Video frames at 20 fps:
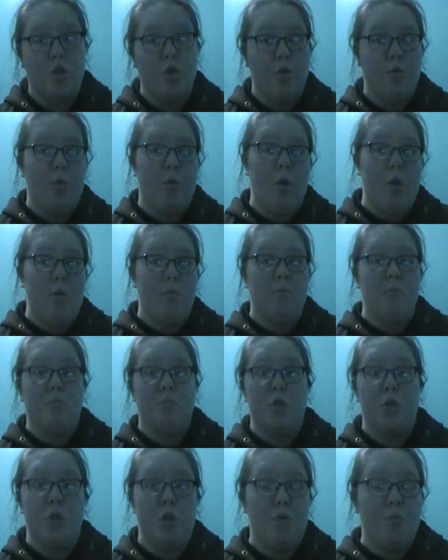so
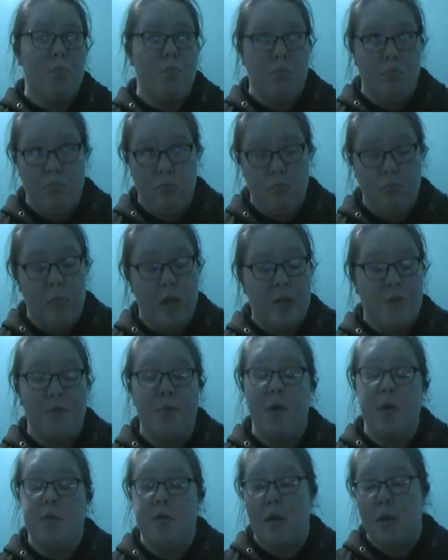
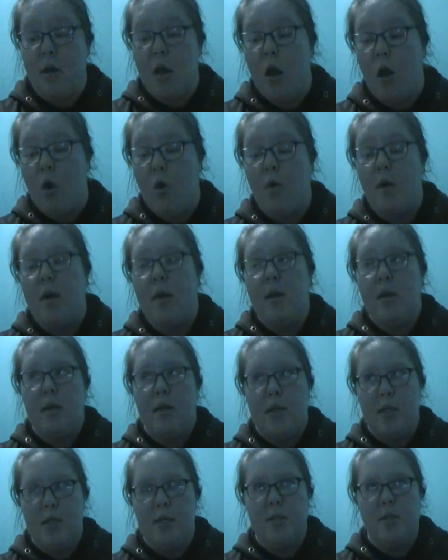as far as they know,
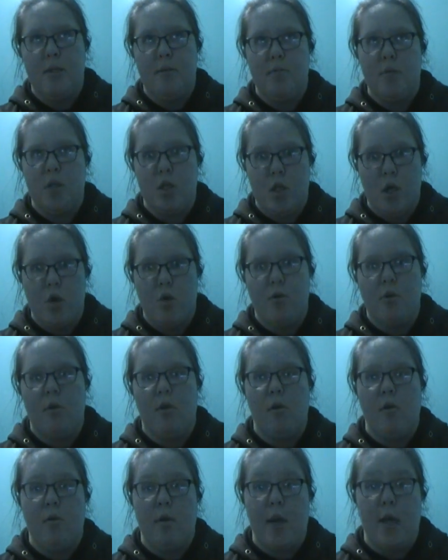he seems to know
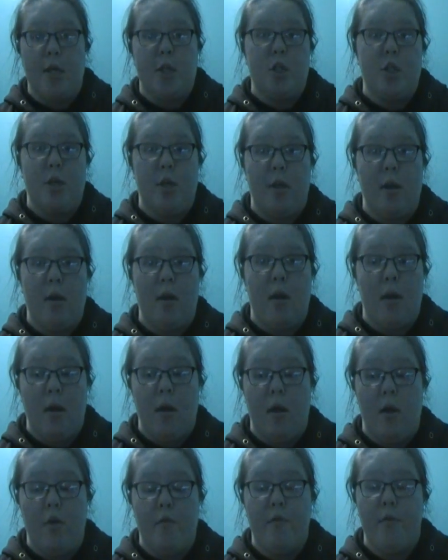the location
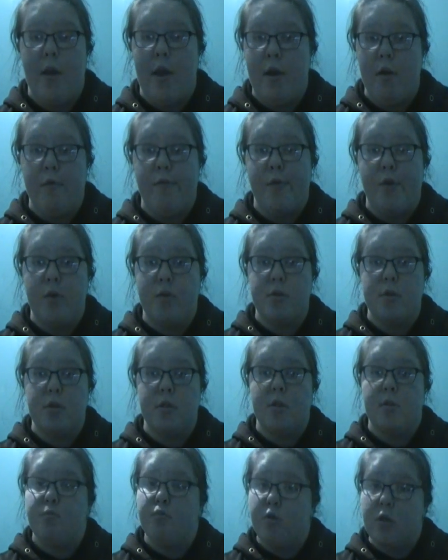of
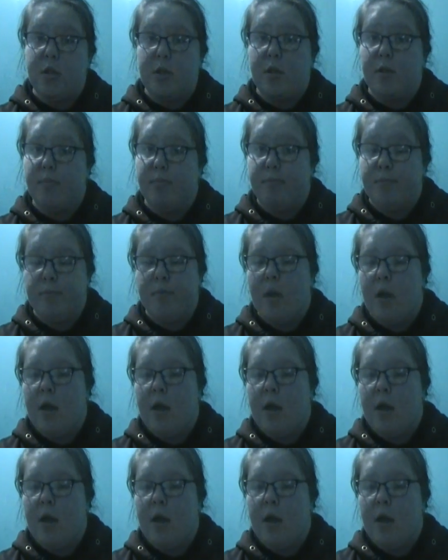Erebos' prison.